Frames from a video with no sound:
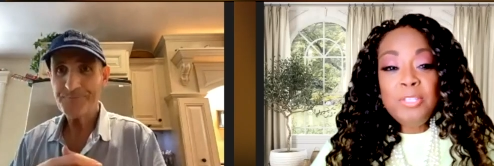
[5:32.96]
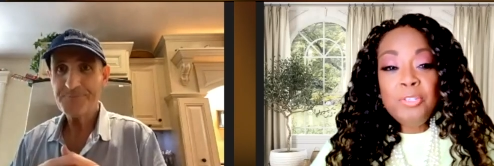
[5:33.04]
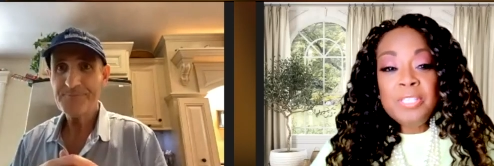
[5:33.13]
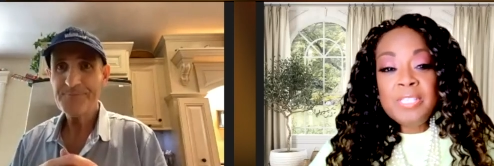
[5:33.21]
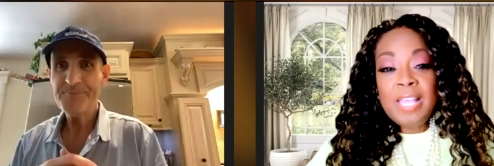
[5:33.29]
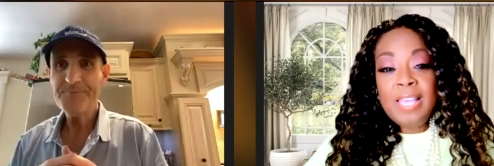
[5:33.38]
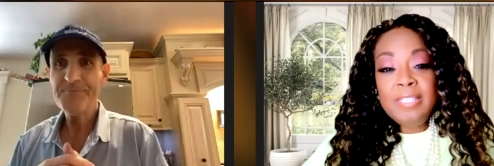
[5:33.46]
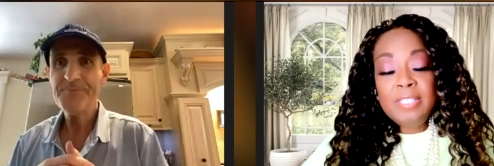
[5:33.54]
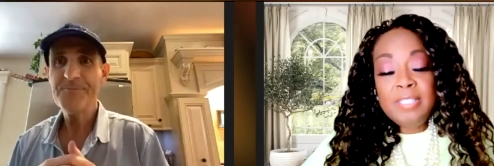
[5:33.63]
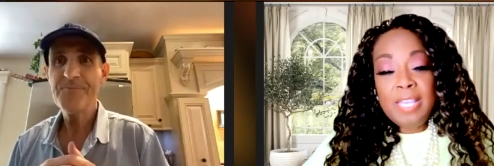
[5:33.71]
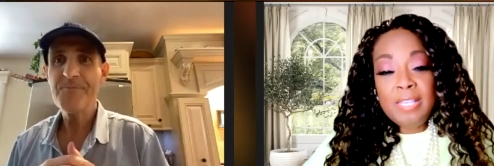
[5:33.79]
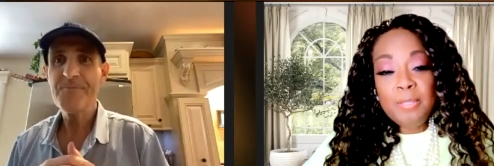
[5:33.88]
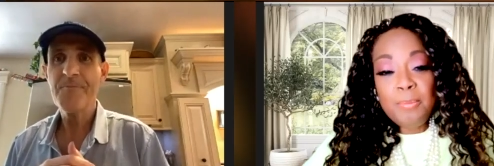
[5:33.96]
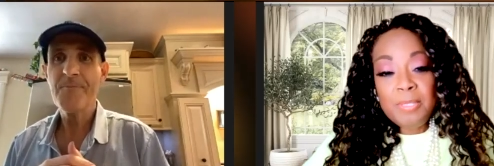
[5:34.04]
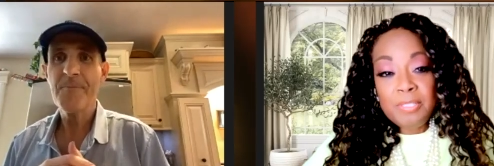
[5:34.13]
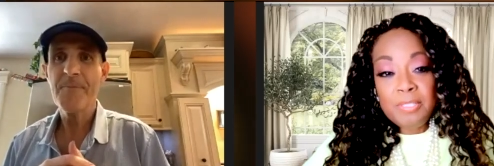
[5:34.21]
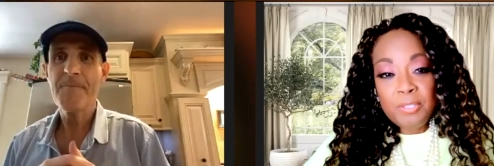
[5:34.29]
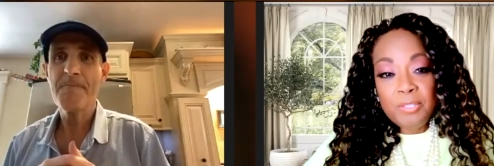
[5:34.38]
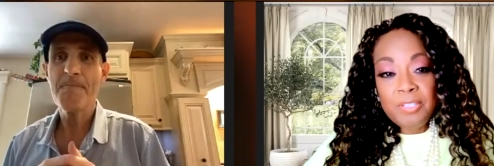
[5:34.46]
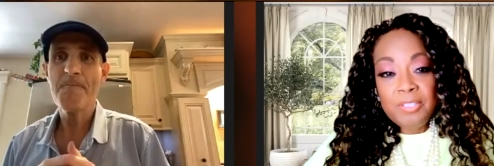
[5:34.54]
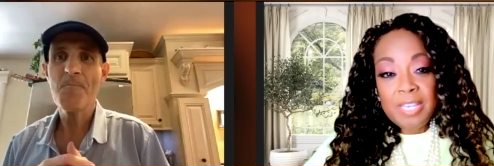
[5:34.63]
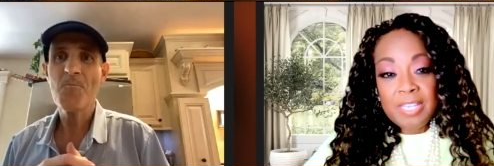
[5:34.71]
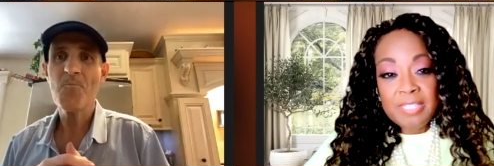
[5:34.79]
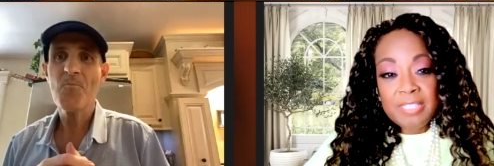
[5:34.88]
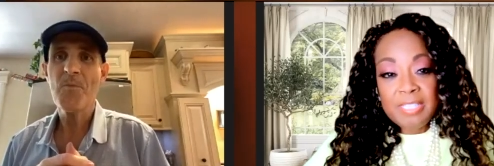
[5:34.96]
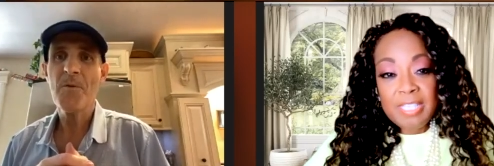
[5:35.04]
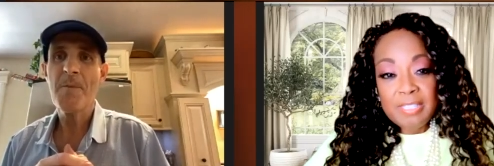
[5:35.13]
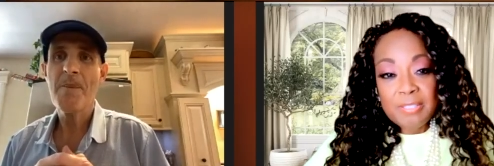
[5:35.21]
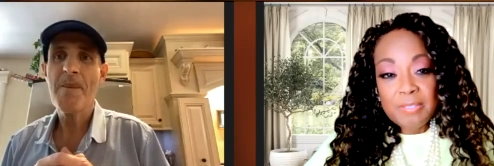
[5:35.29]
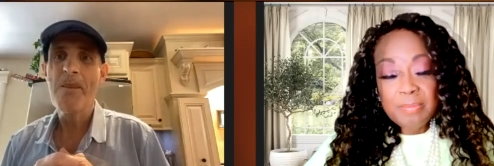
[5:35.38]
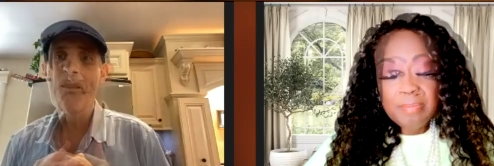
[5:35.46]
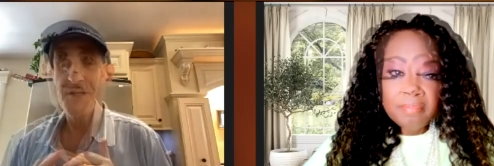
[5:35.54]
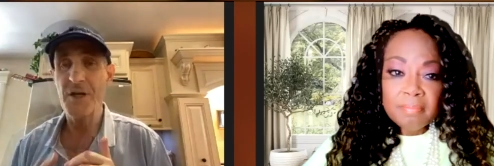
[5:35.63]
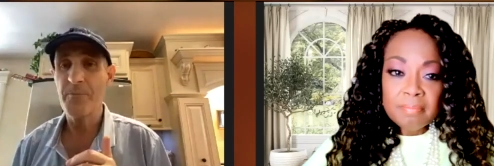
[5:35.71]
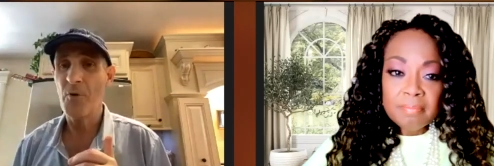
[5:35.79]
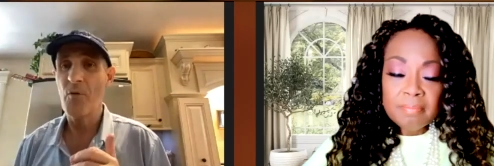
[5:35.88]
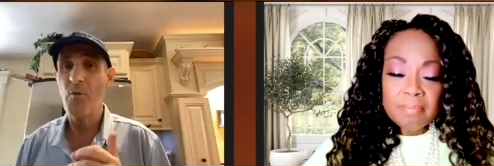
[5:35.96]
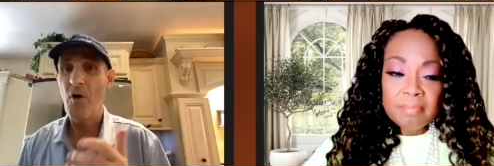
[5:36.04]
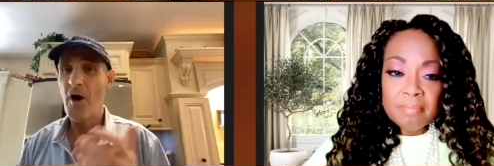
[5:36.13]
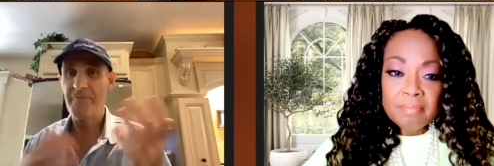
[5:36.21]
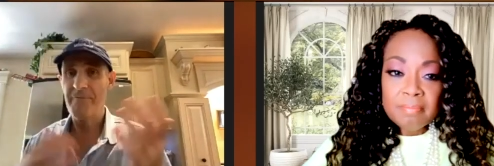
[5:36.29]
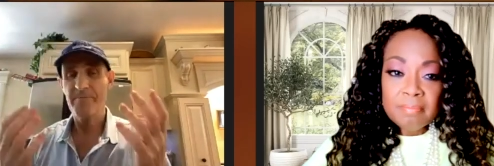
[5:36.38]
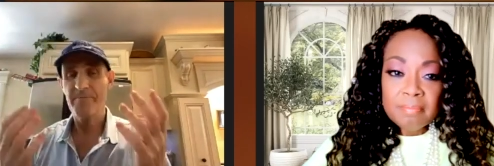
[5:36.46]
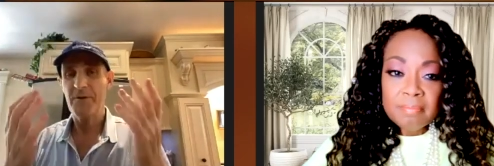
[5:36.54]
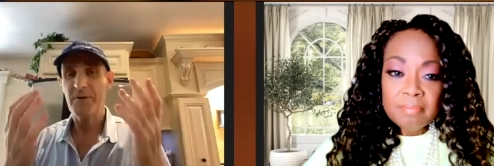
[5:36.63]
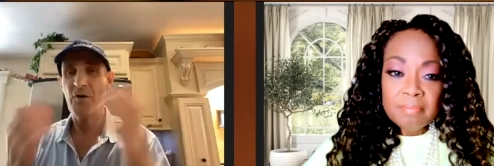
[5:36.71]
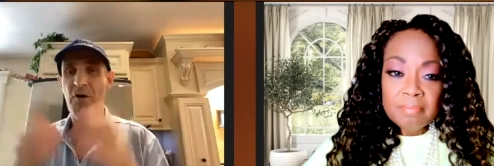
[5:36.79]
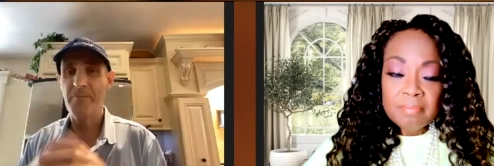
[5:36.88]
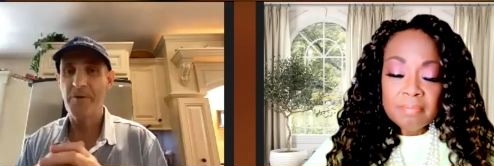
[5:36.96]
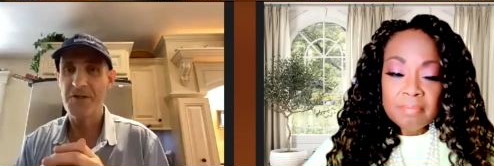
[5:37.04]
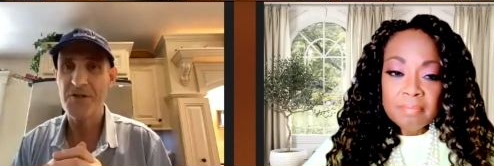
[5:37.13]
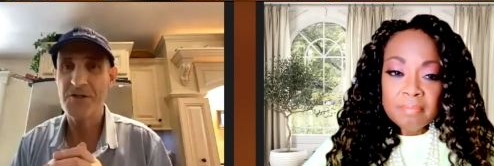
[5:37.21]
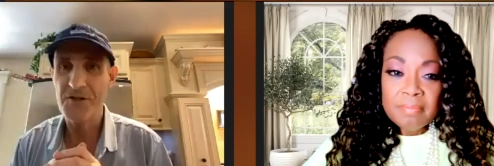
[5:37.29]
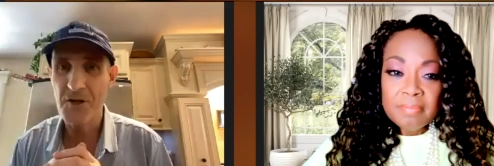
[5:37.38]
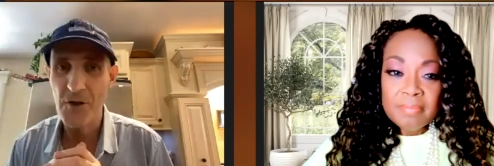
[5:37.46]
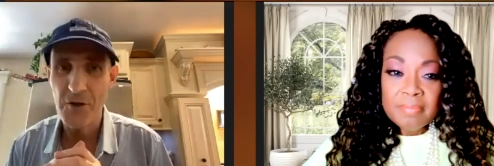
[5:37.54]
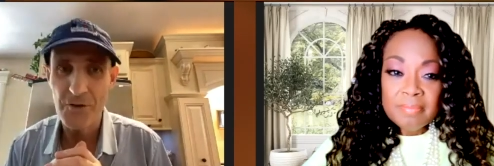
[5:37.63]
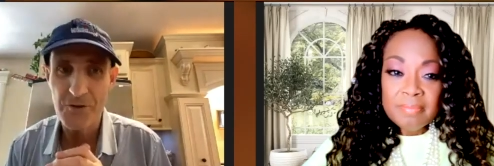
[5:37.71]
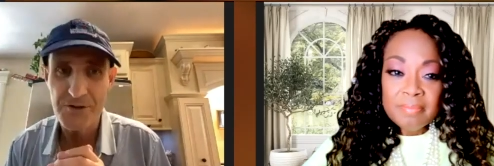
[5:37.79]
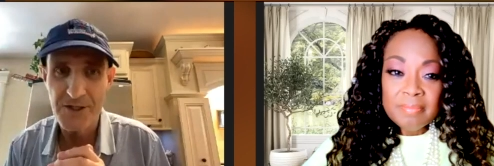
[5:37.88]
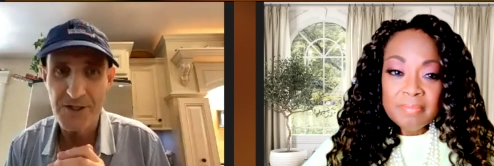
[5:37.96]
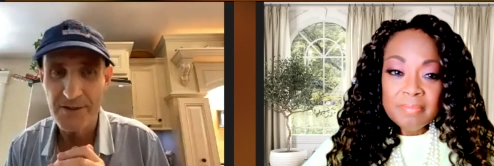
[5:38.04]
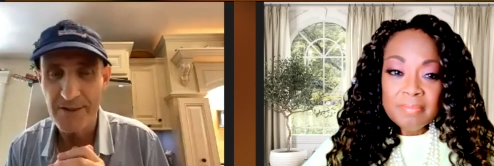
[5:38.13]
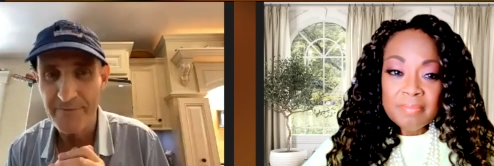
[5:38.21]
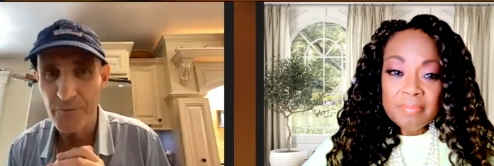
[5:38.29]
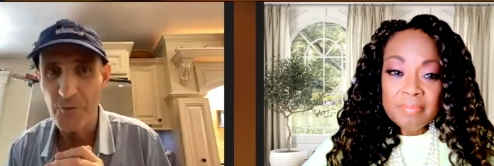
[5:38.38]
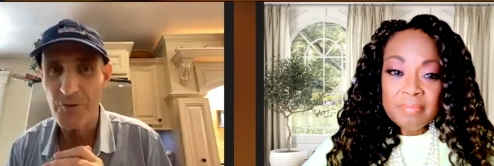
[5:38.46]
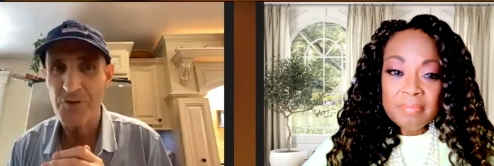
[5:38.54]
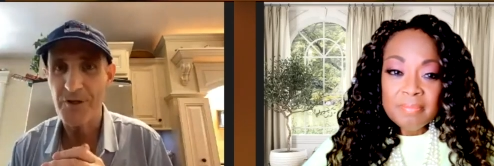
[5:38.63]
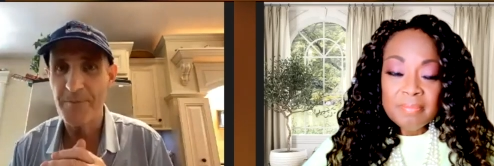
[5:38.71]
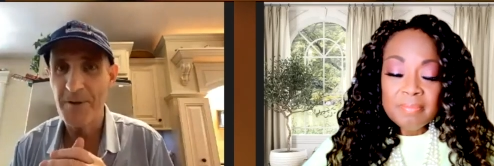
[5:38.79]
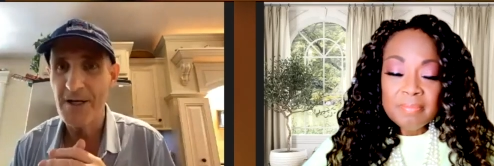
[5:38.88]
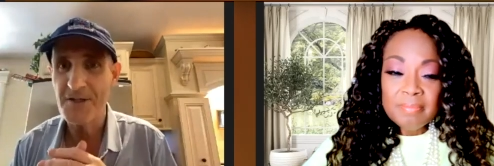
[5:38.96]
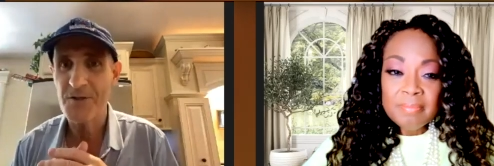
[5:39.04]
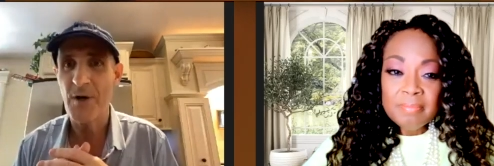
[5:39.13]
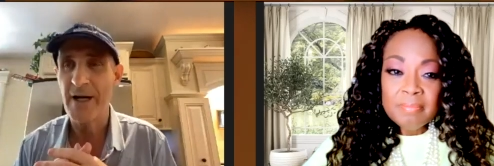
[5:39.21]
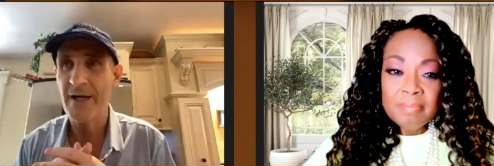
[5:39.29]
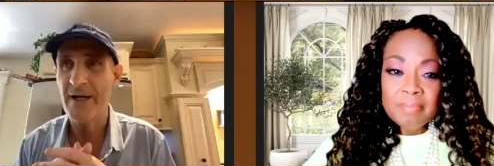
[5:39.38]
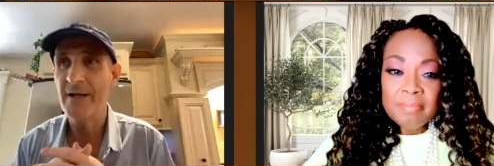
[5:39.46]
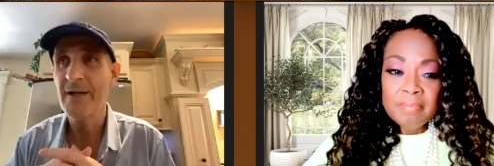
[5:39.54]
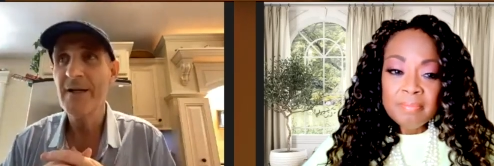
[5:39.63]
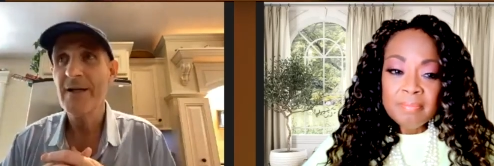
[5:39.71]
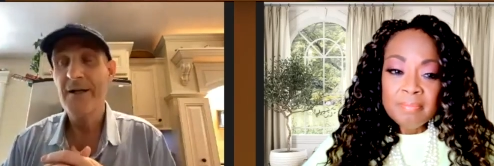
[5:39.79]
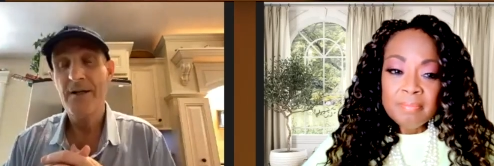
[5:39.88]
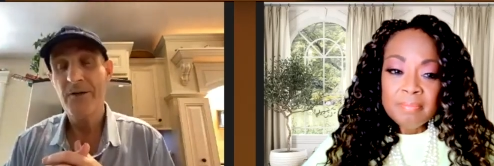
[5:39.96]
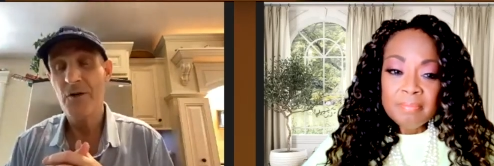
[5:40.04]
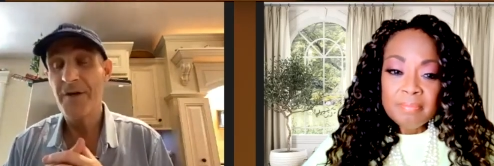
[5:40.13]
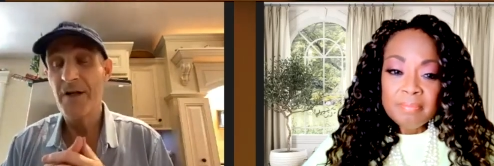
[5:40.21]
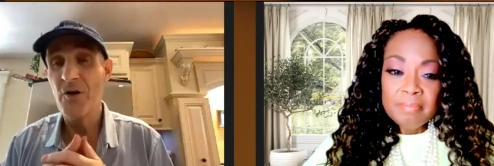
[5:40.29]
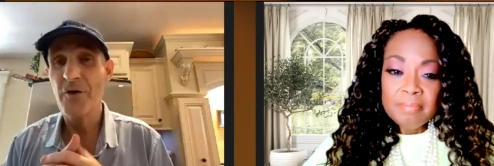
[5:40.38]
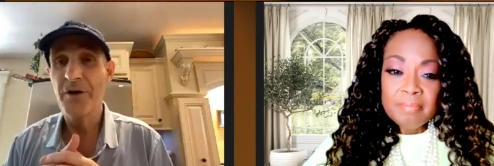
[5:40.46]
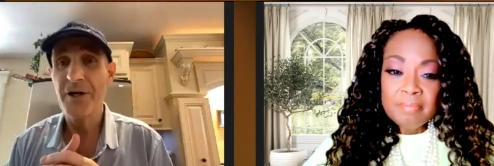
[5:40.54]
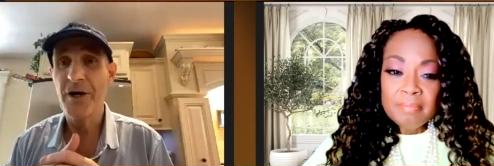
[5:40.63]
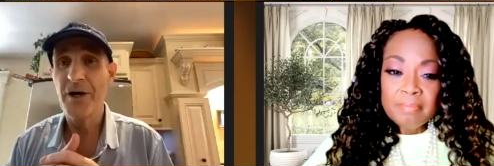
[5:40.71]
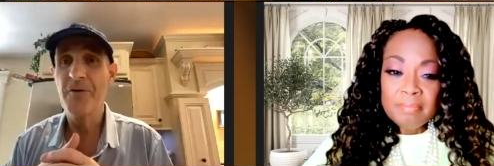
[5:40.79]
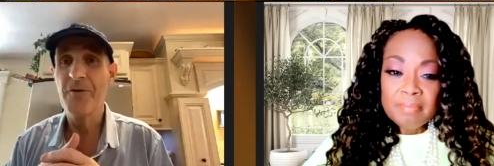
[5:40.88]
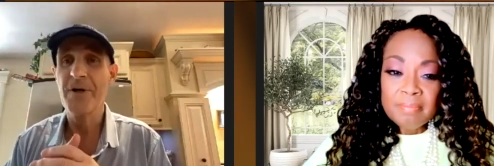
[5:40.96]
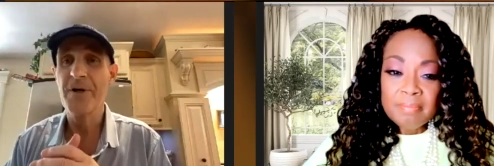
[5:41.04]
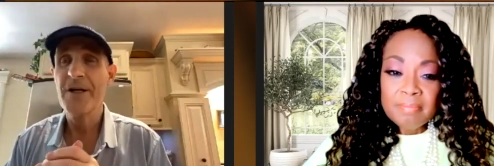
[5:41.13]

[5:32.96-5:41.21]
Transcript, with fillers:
Speaker 1: you decide to take the business to the United States?
Speaker 2: My wife, God bless her soul, who's unfortunately passed away not that long ago, but